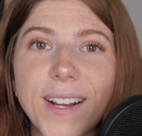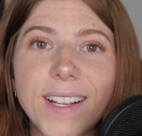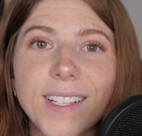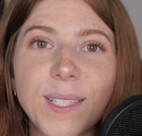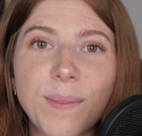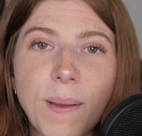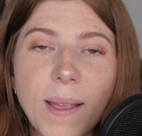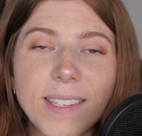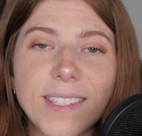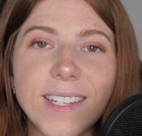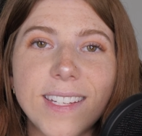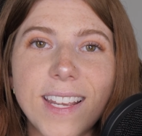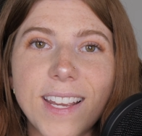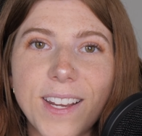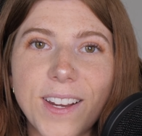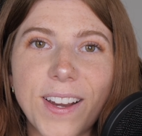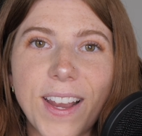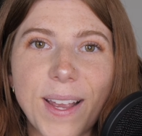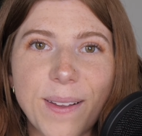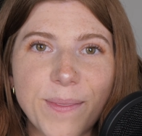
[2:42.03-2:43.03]
it's best to
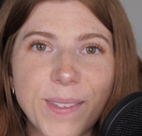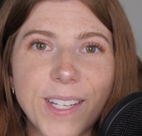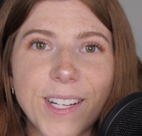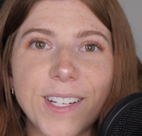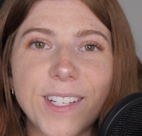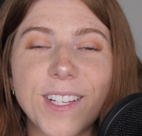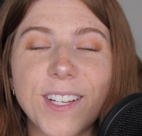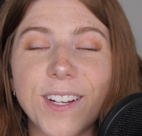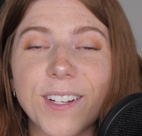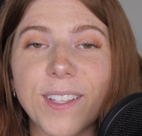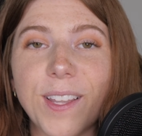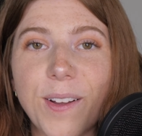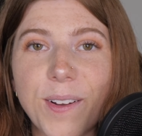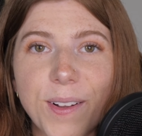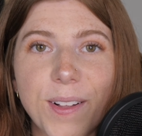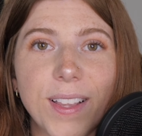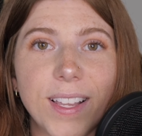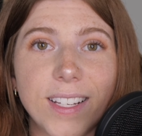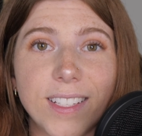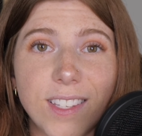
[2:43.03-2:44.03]
take your hamster to your
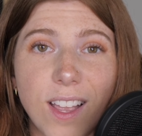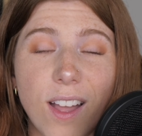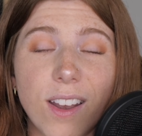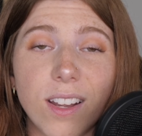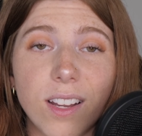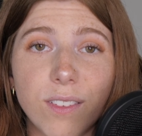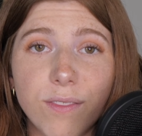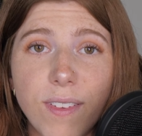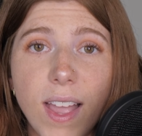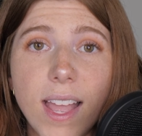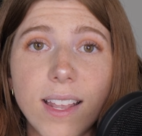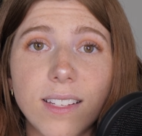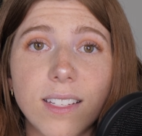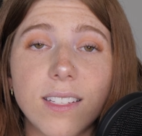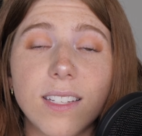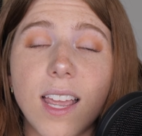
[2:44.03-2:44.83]
local exotic vet